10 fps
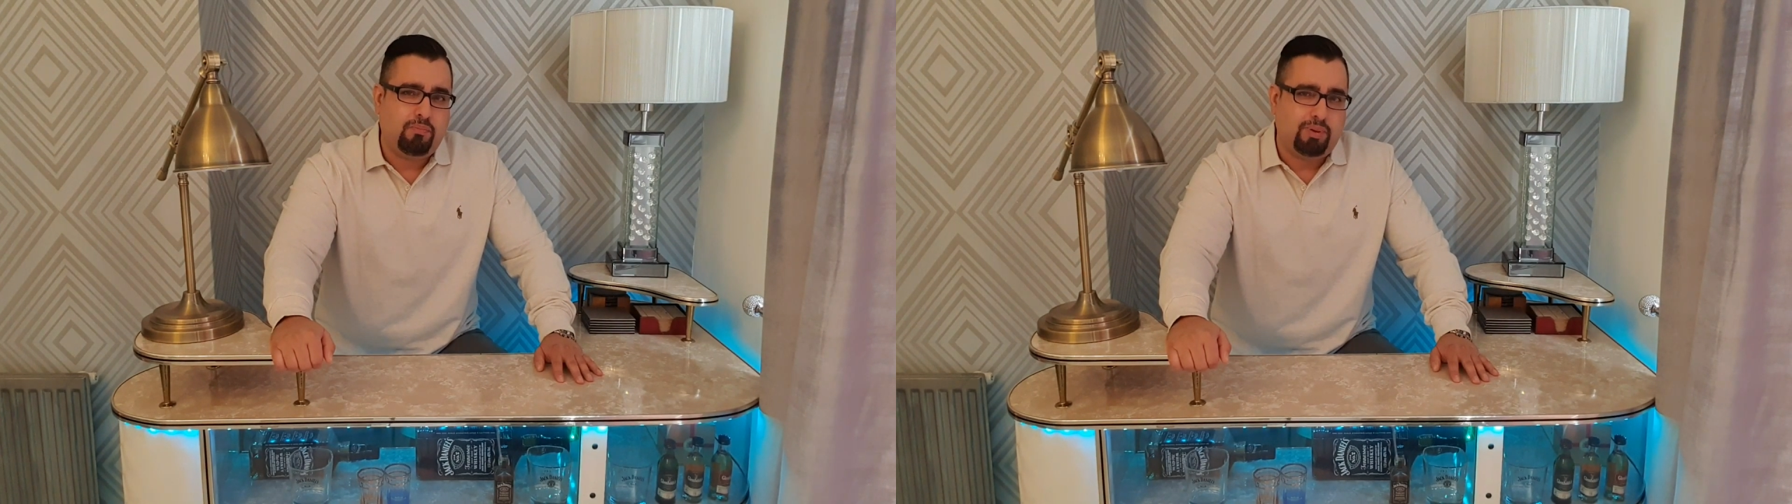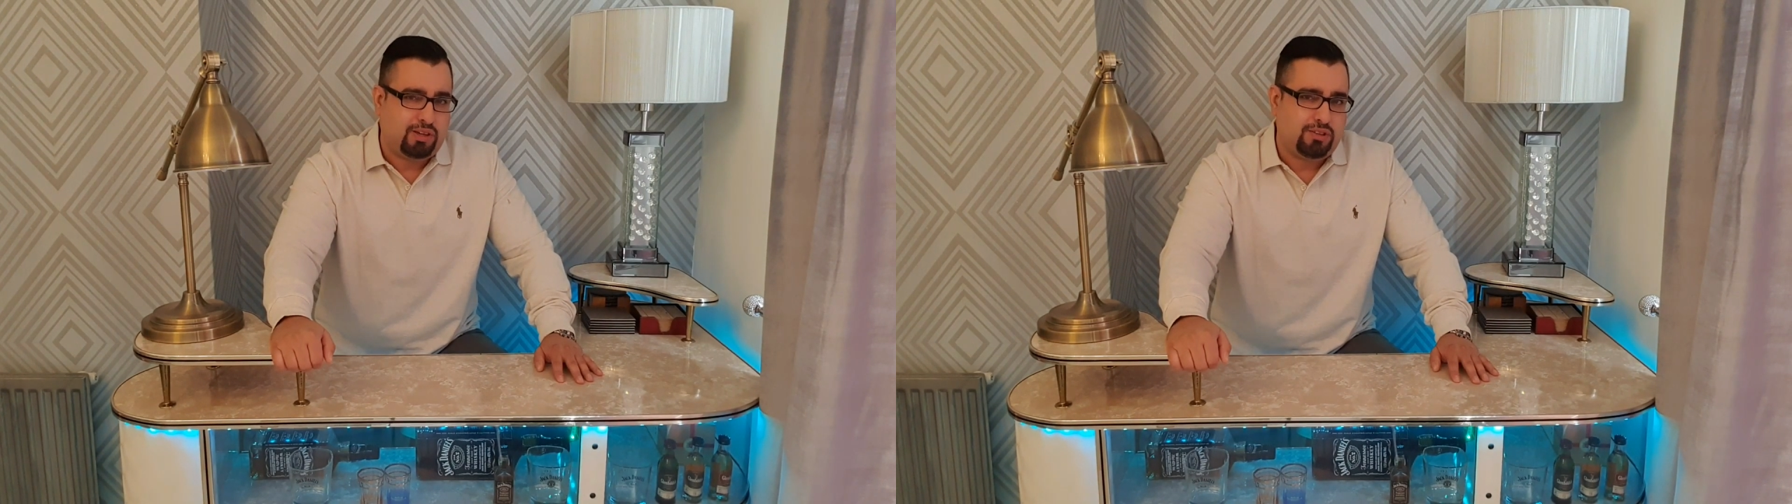
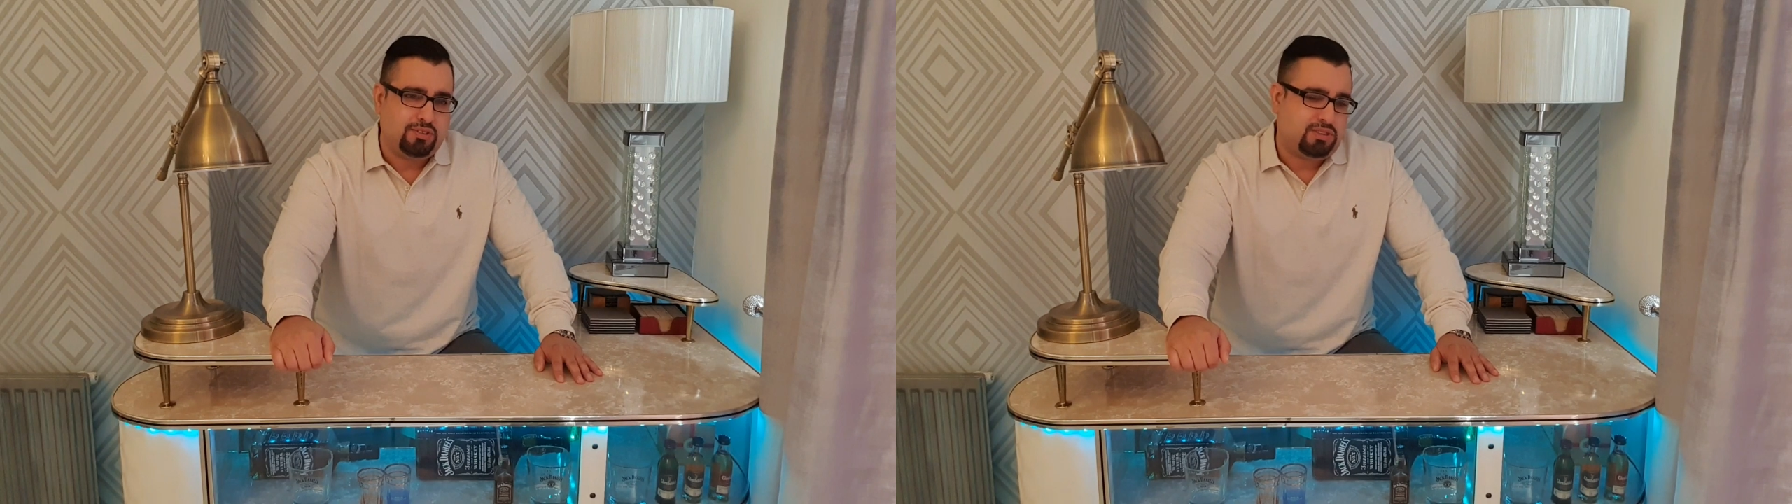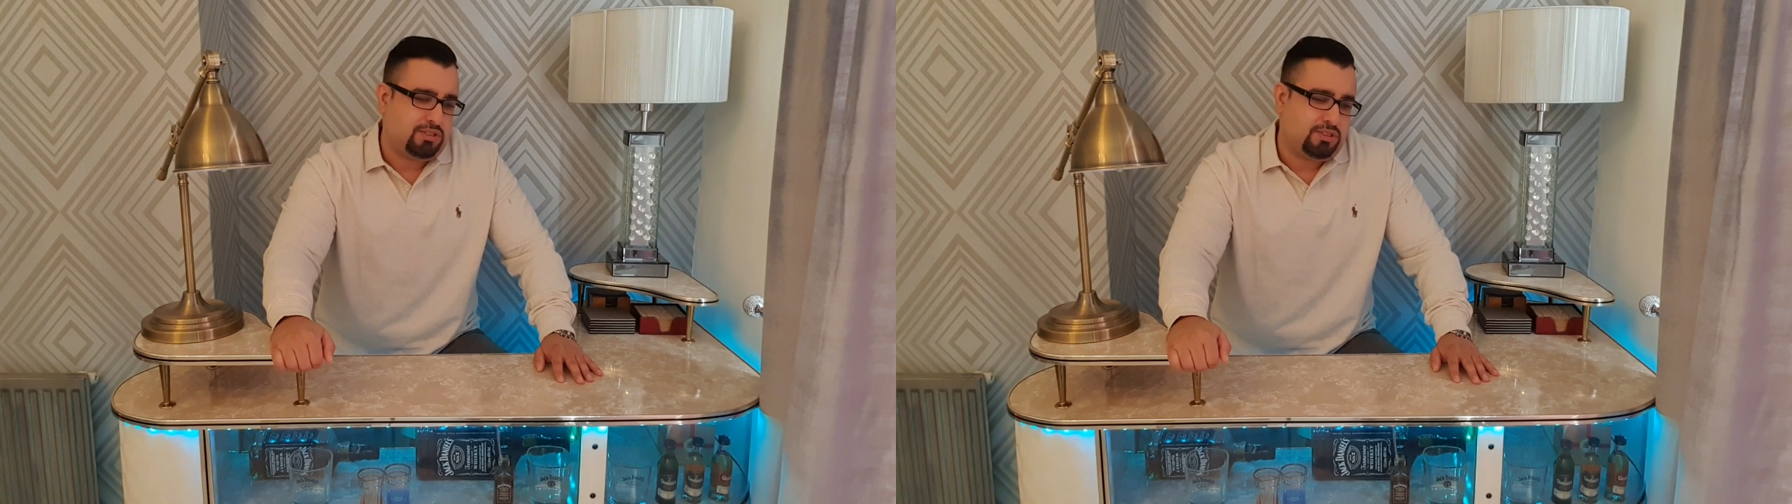
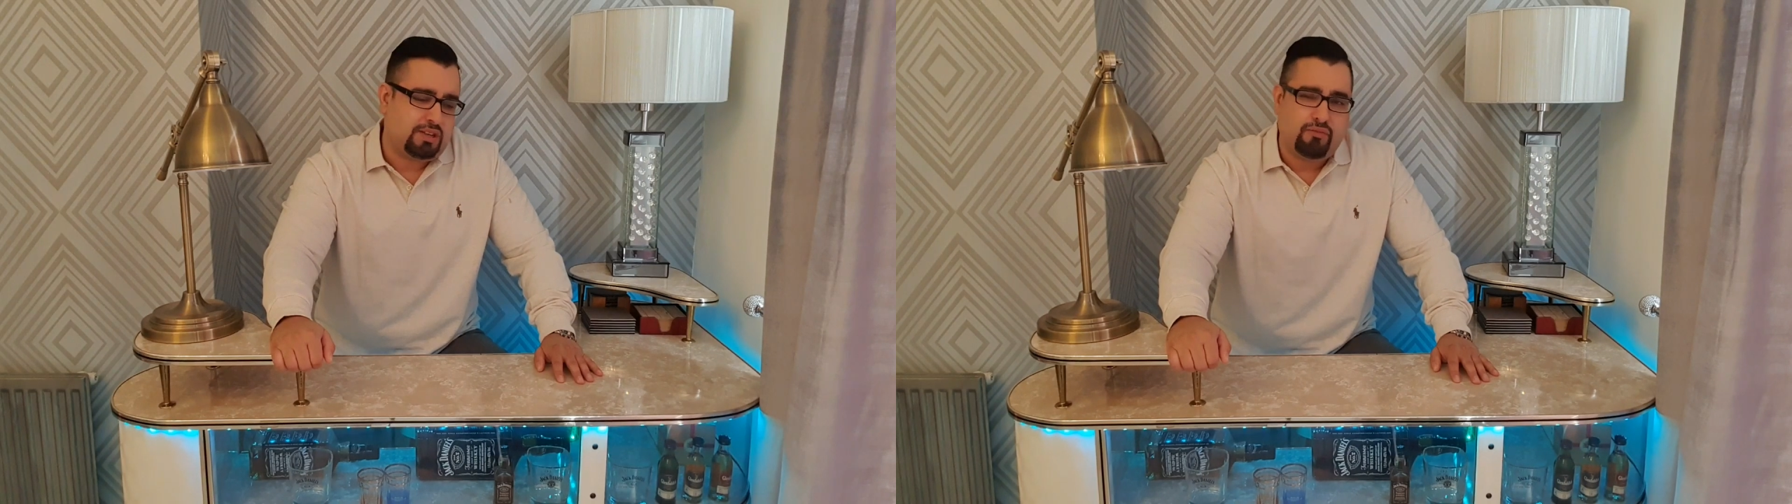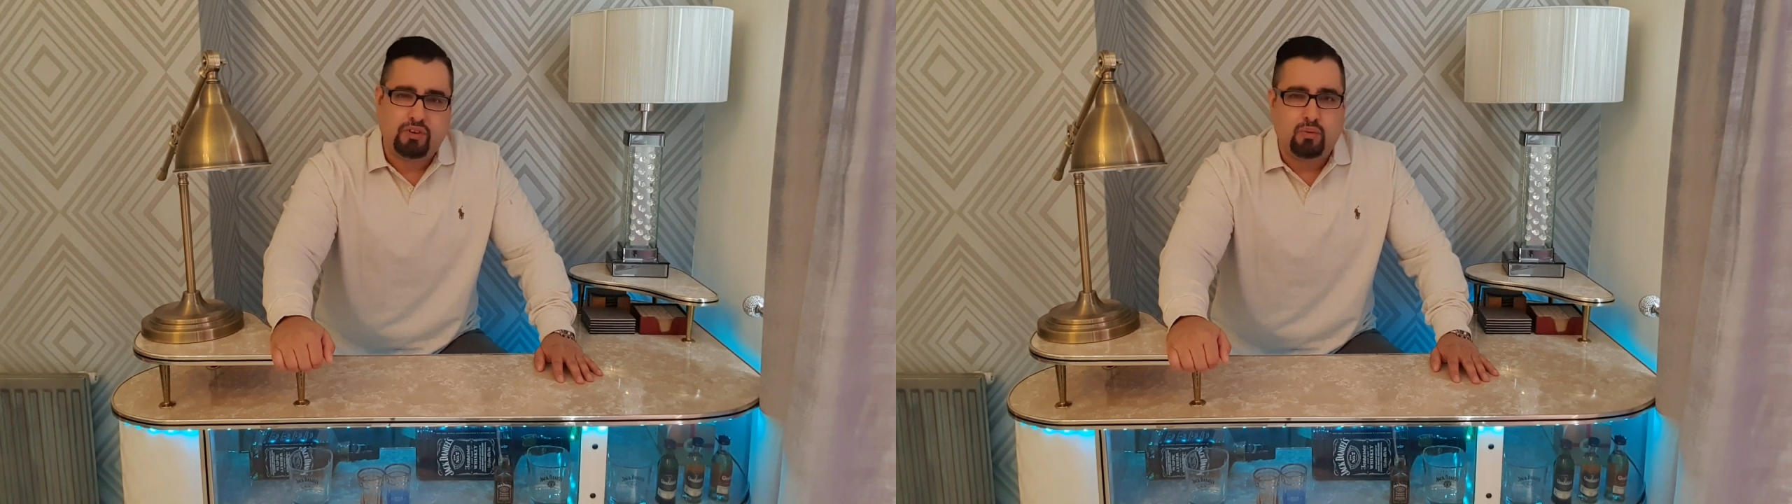because
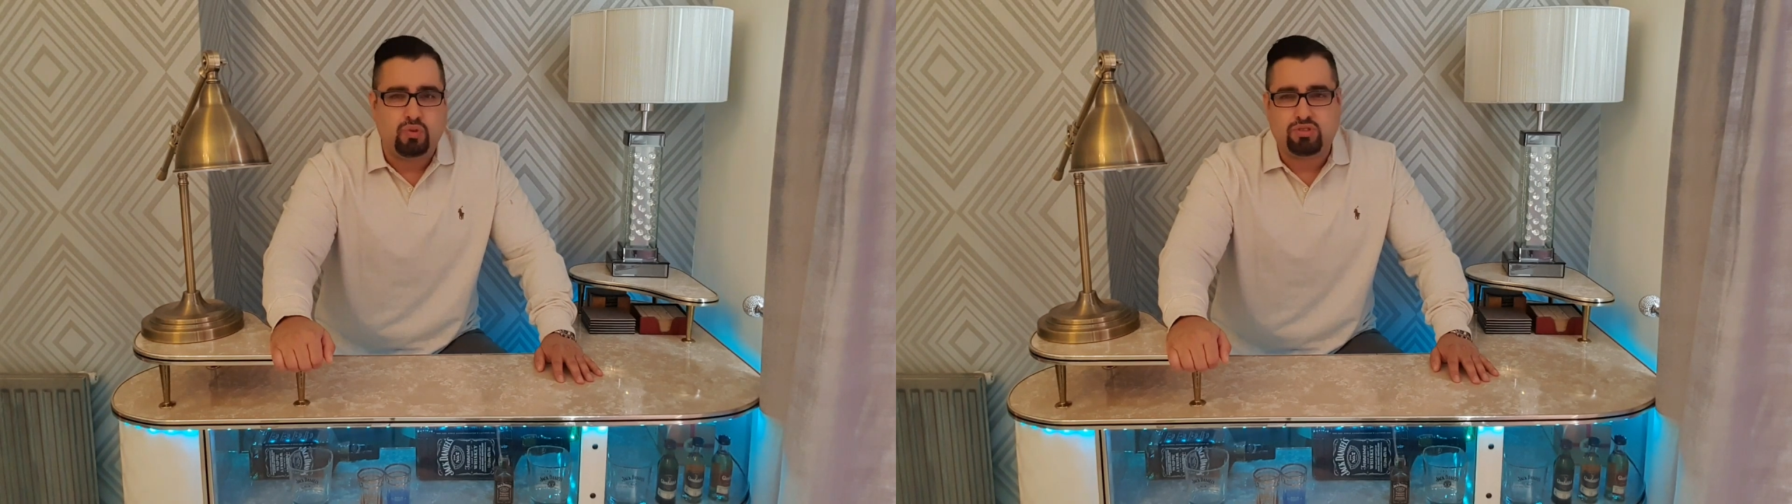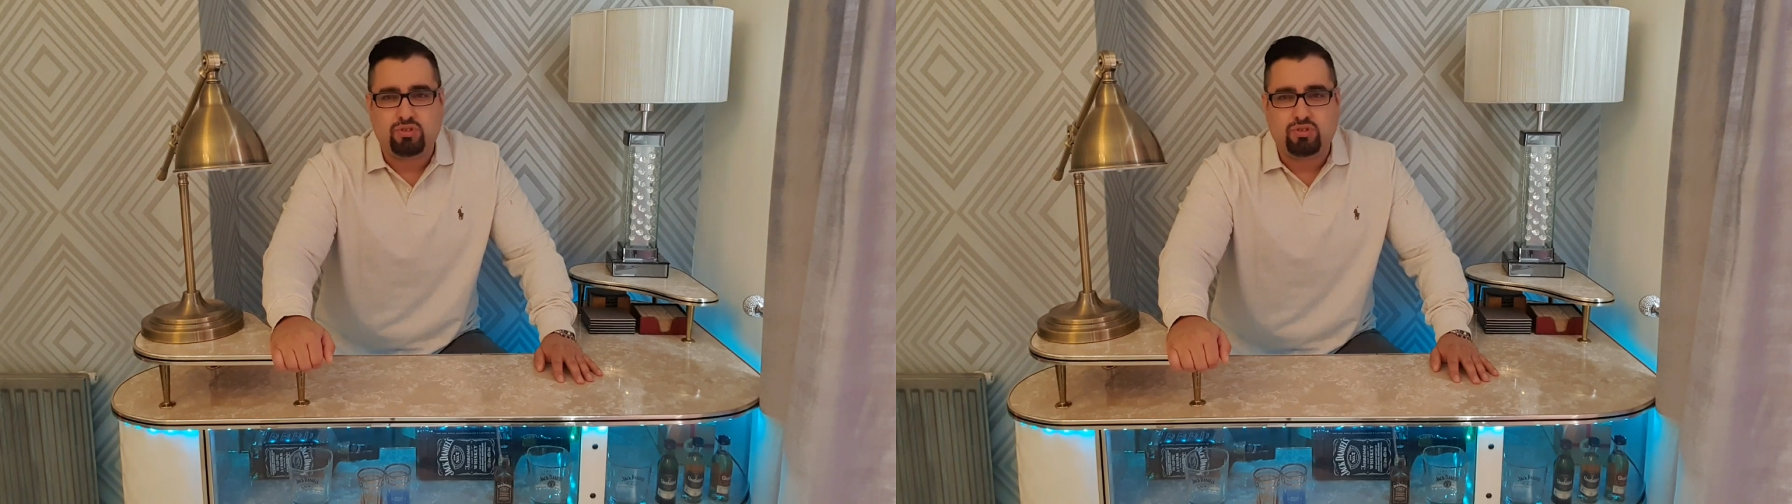something was